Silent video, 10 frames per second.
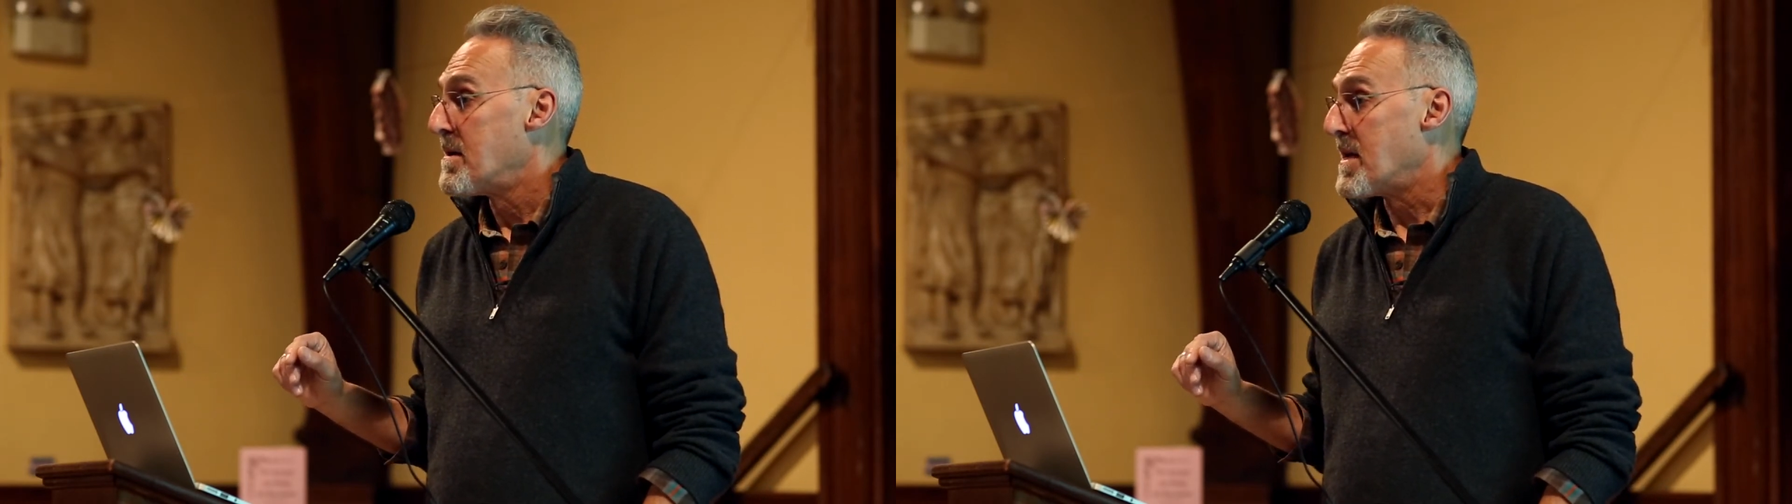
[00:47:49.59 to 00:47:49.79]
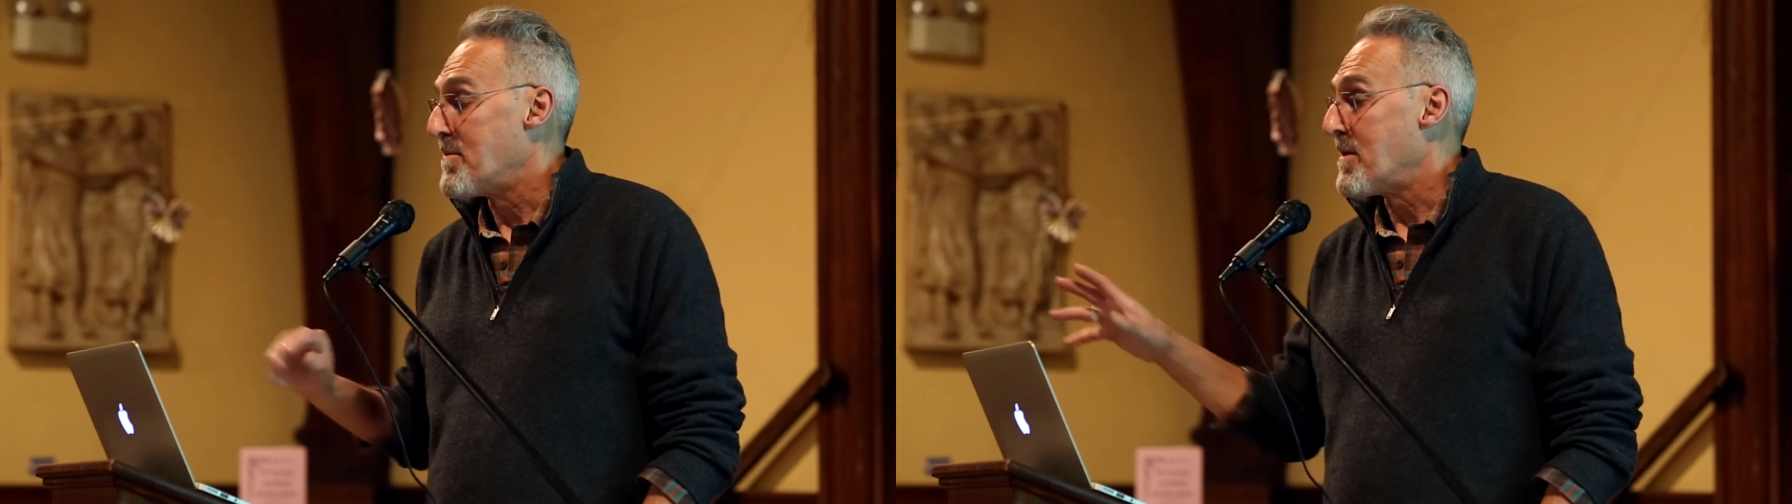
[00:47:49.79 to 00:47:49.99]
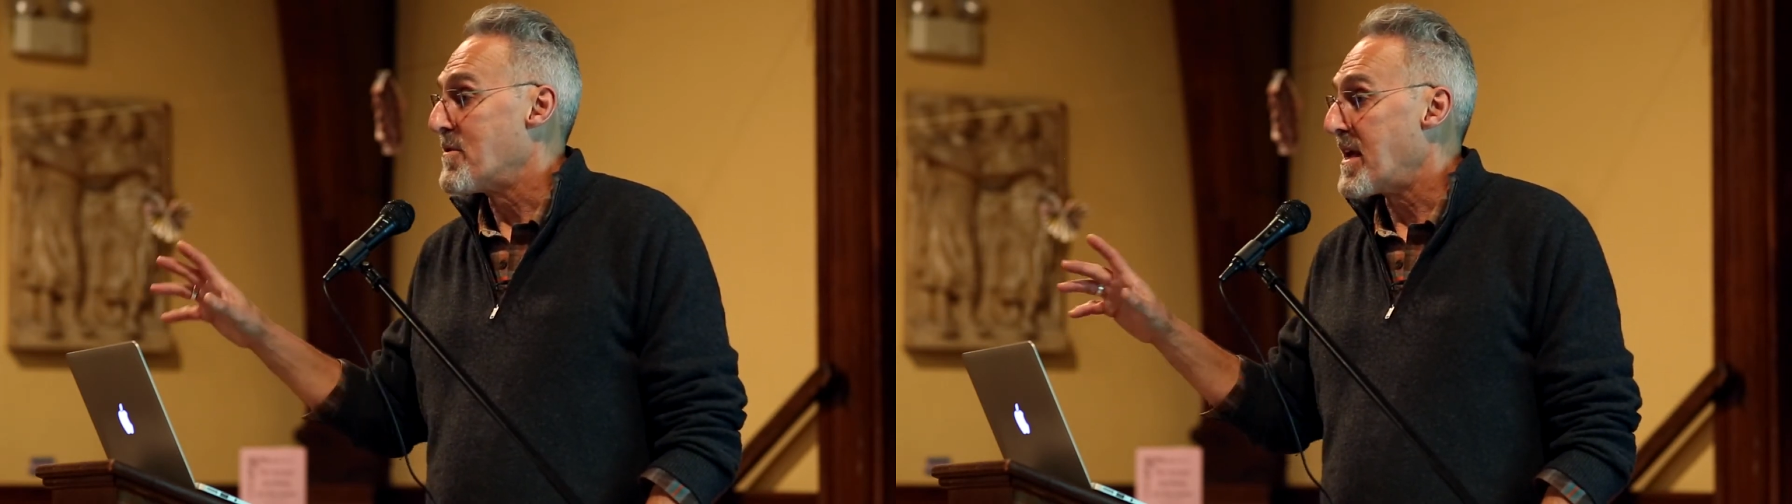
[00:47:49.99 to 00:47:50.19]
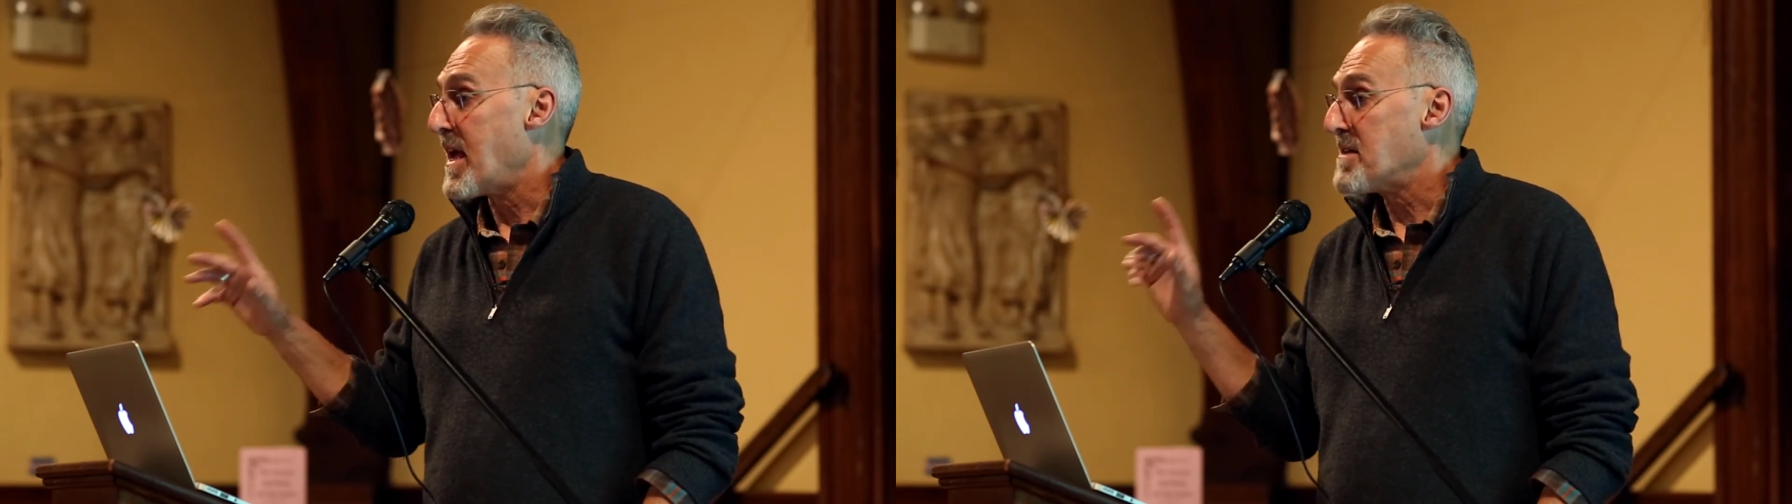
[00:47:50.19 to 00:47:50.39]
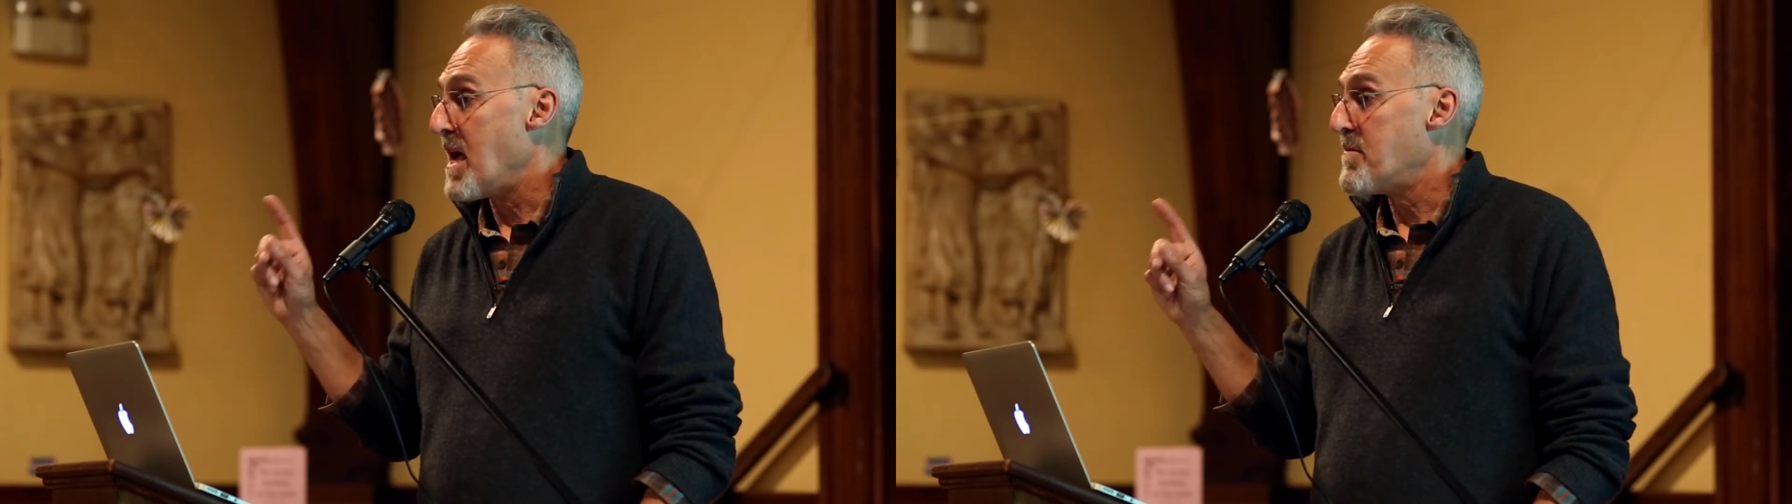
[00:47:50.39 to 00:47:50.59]
Anybody want to
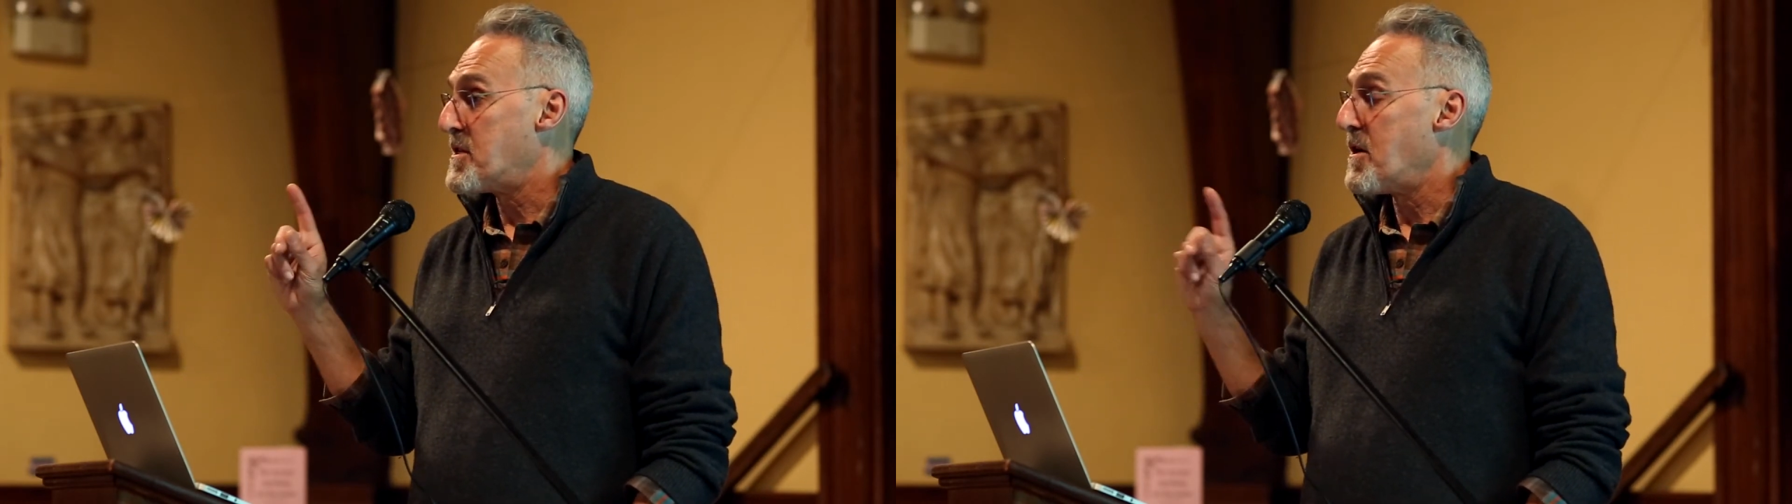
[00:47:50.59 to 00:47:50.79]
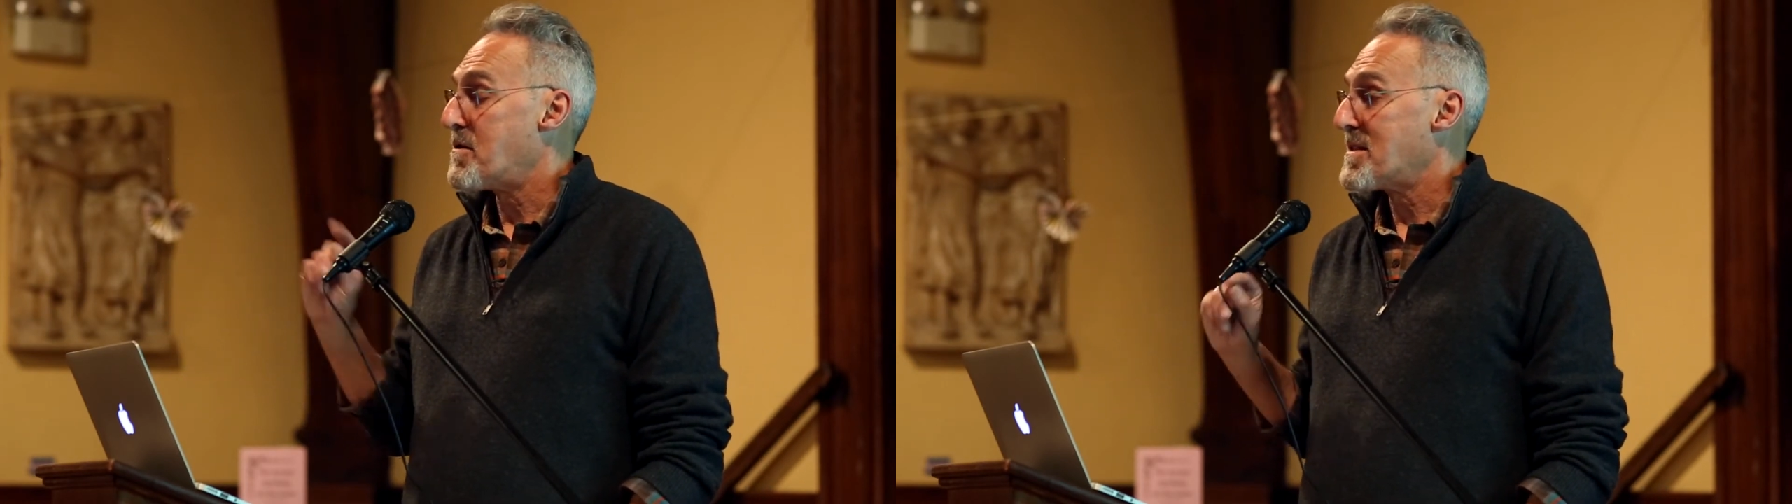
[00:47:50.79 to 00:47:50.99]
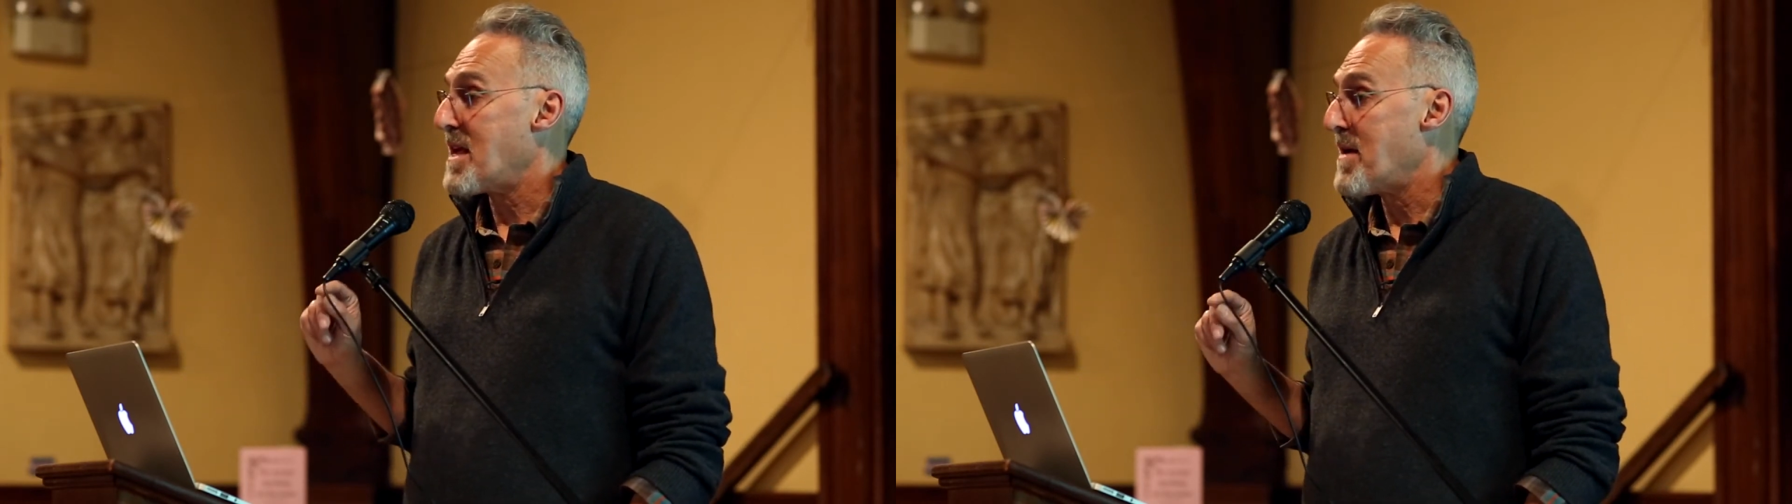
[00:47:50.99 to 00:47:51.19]
guess how much yogurt they